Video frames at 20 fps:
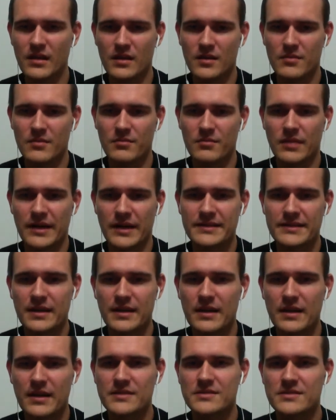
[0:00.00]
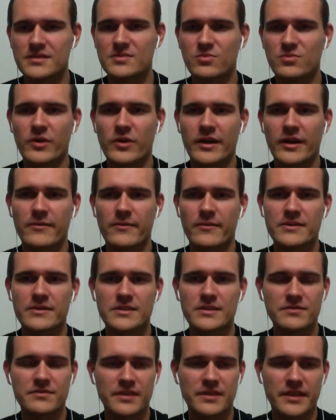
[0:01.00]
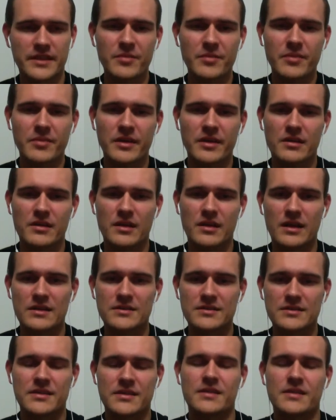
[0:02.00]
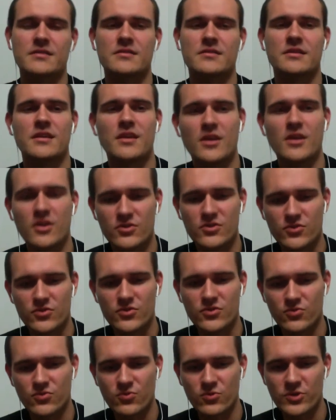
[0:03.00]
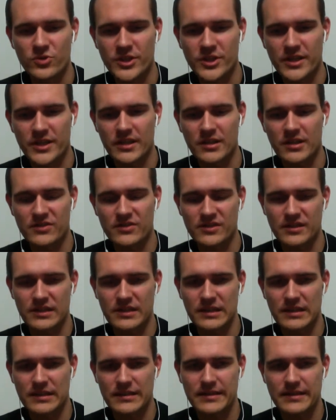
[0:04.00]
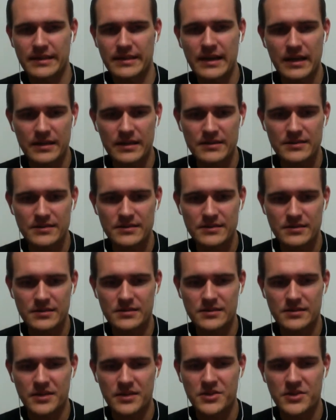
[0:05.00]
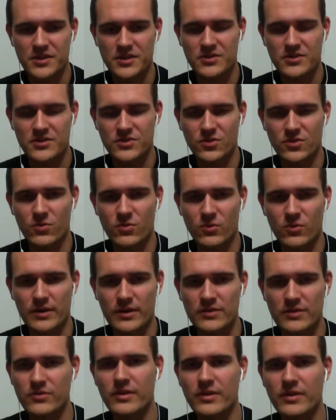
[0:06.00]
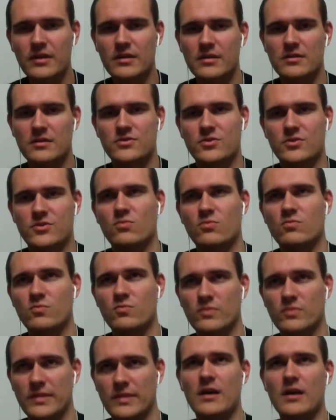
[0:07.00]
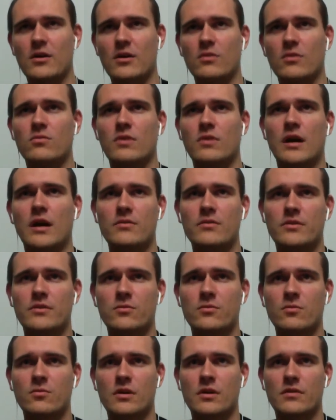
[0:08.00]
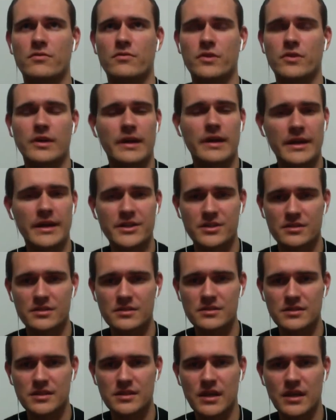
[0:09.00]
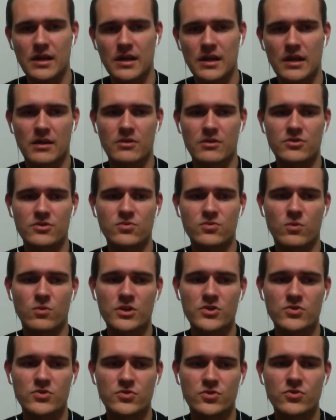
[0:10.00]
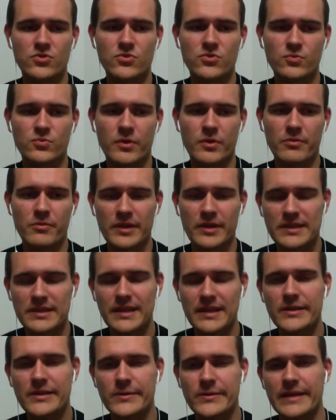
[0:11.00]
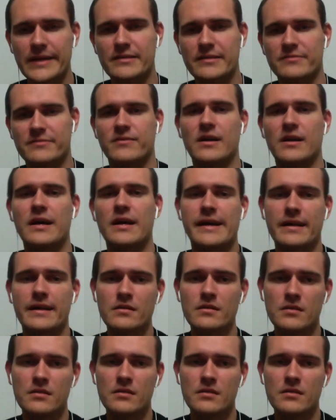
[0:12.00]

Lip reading: By tags, this morning I received an email asking to check out tags section. So so now how for the collections, how it works, we basically create a file